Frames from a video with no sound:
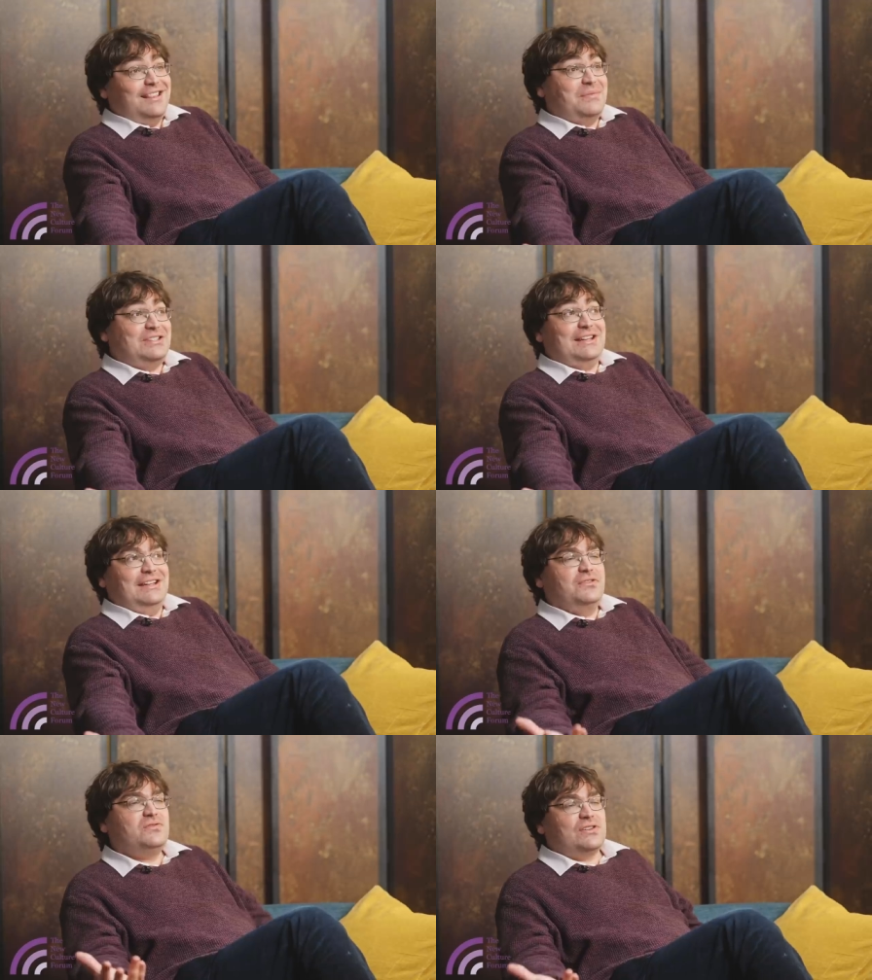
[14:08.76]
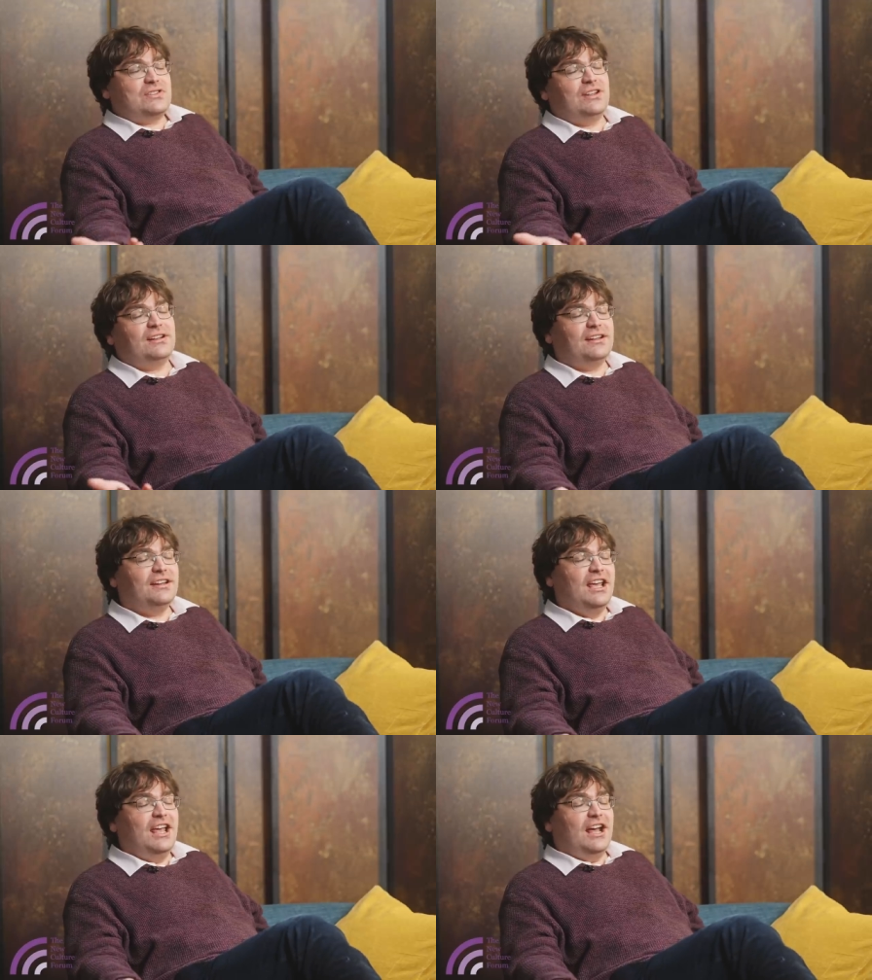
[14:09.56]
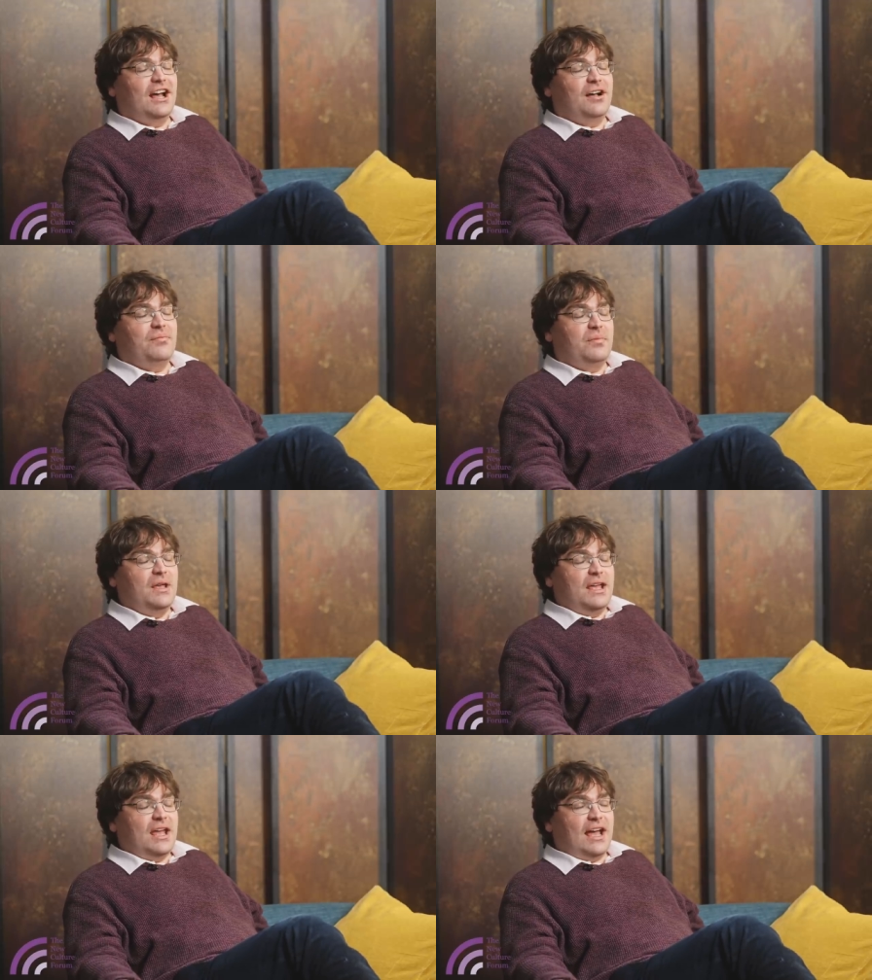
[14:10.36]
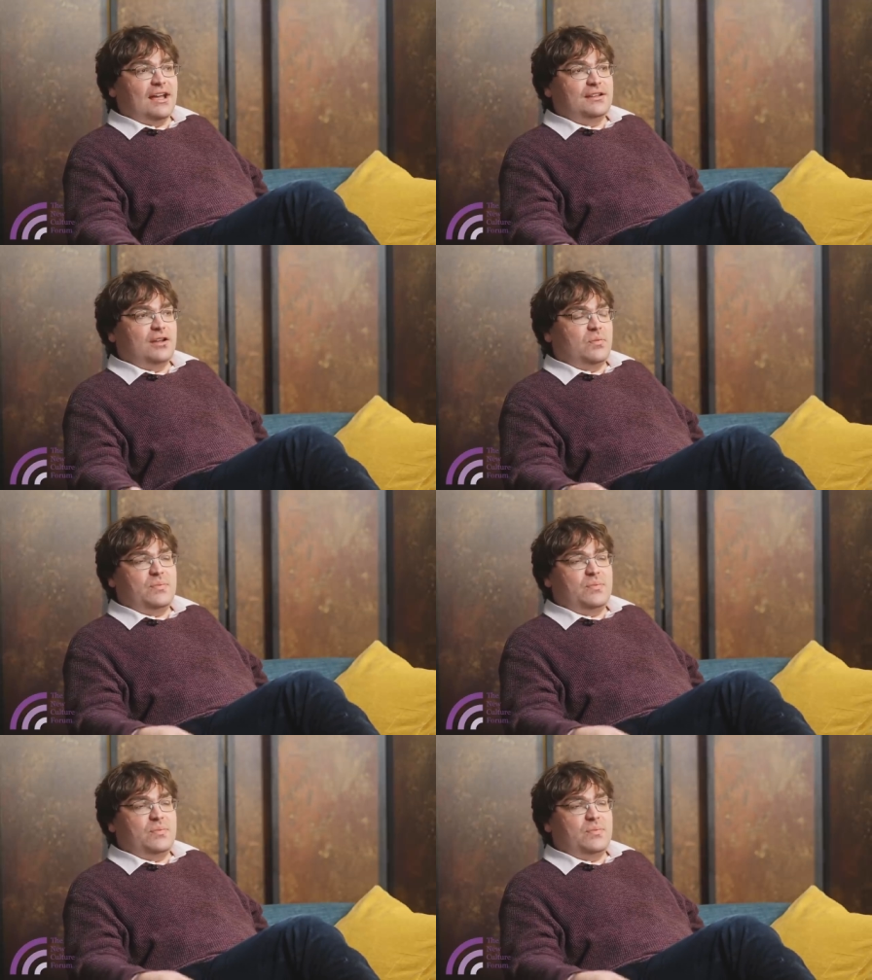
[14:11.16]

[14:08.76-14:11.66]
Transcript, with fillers: they're particularly interested in, and